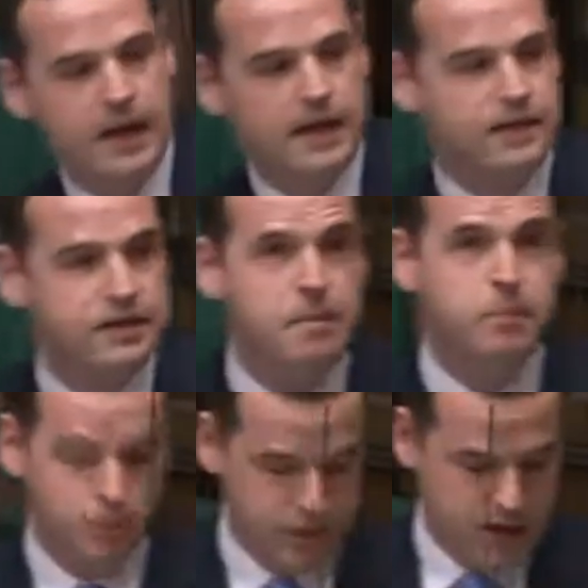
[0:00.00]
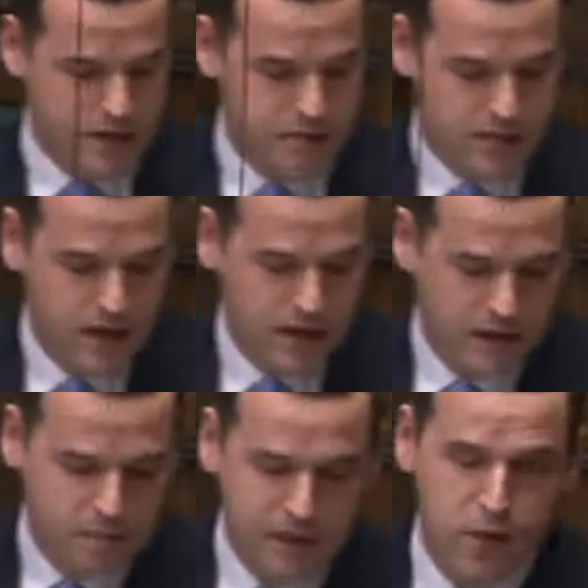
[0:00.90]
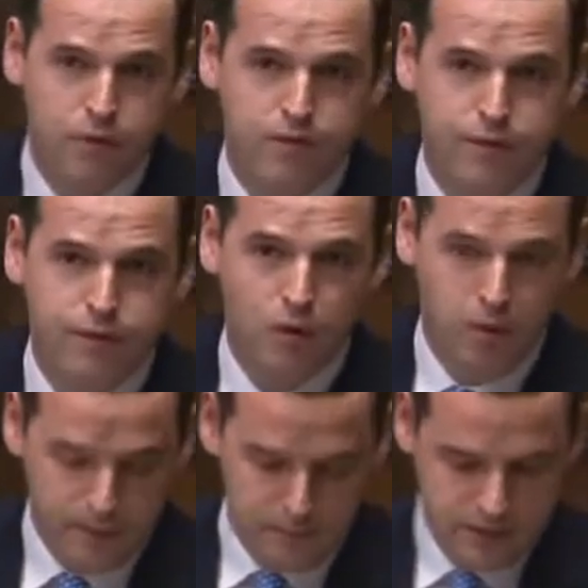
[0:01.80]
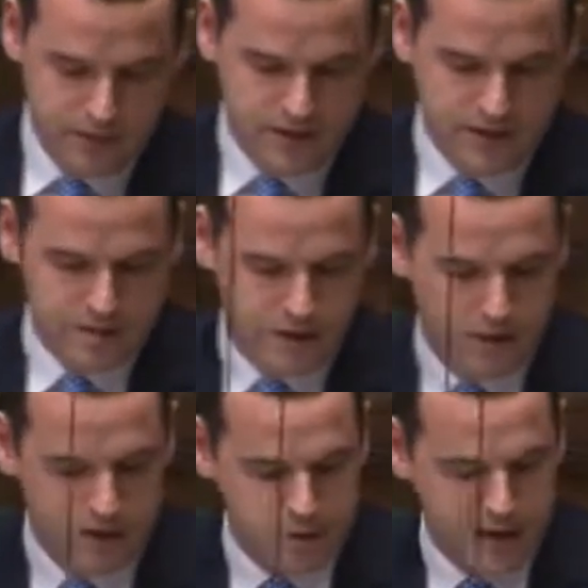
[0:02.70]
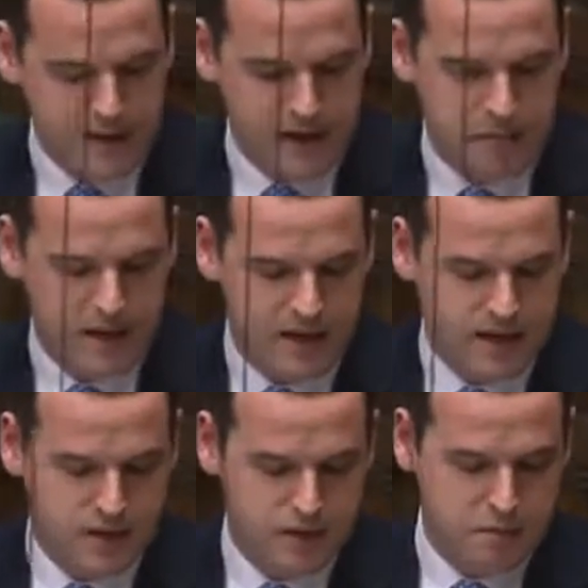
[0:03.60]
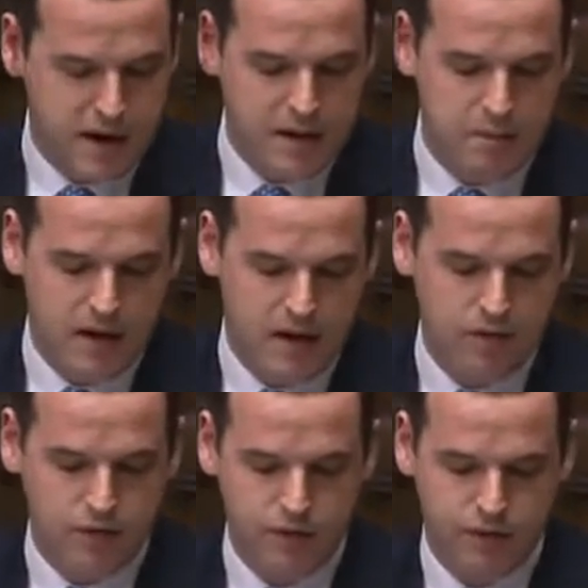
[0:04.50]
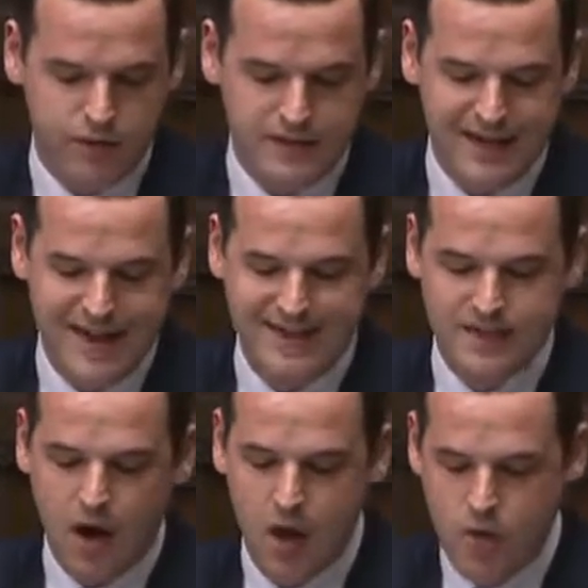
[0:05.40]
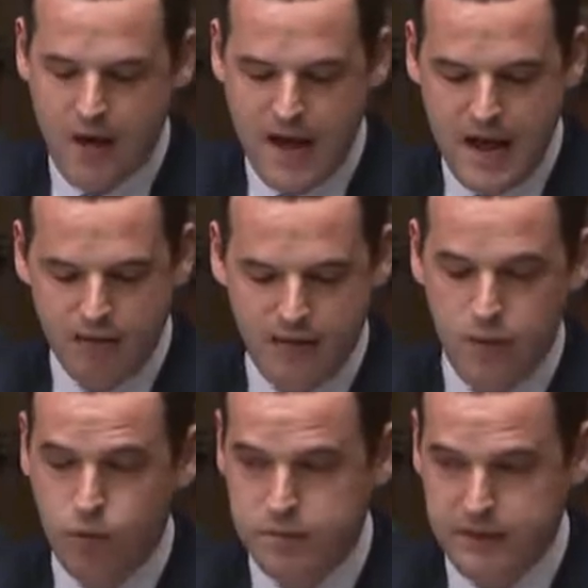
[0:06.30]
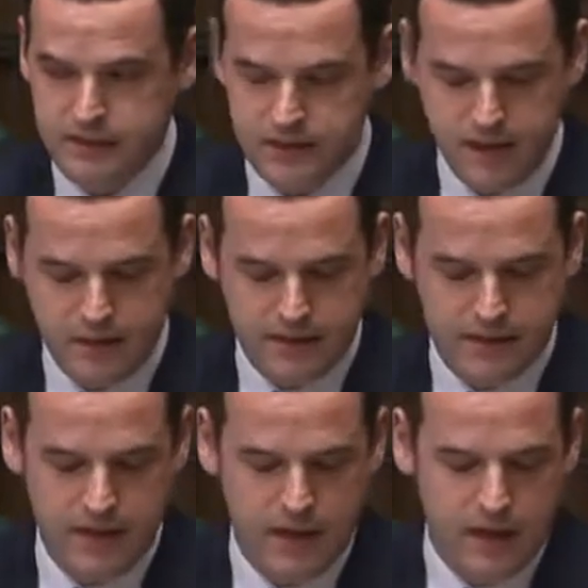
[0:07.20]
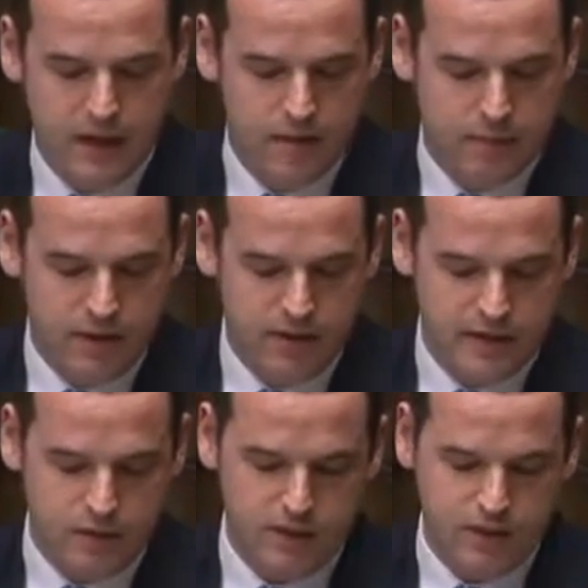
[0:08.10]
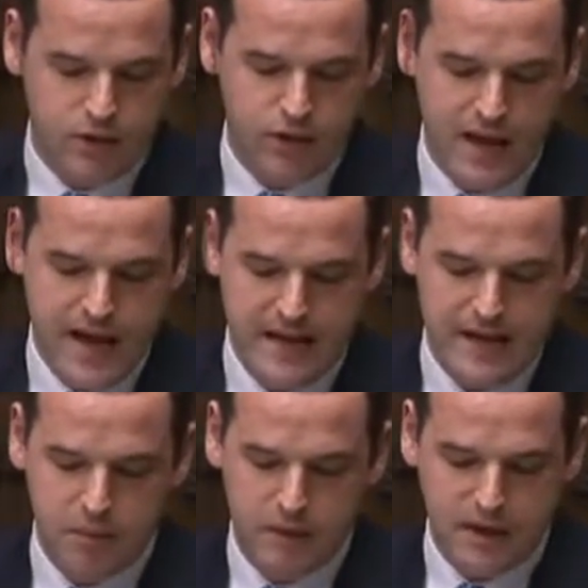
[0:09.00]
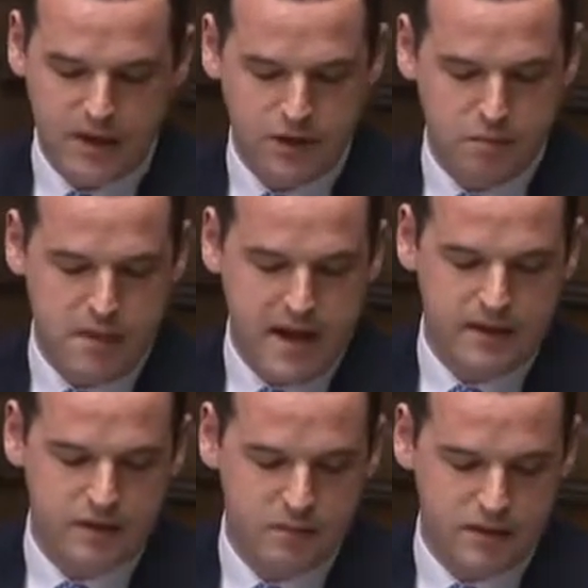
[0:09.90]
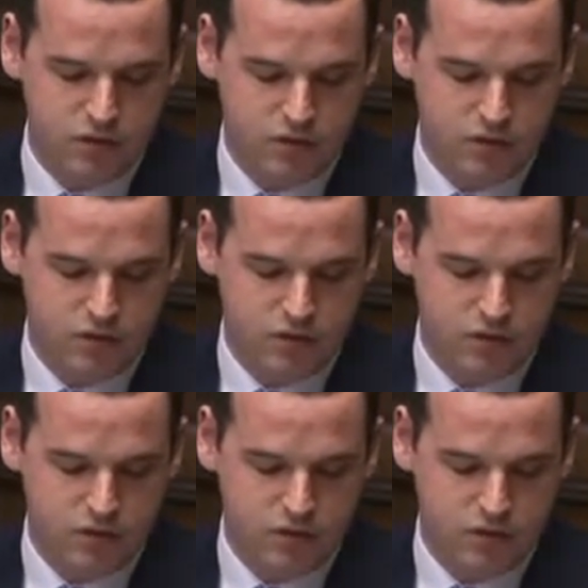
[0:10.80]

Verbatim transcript: In simple terms, the bill would reform the process by which planning applications made by a local authority in its own area would be determined. The process would ensure that any application made has been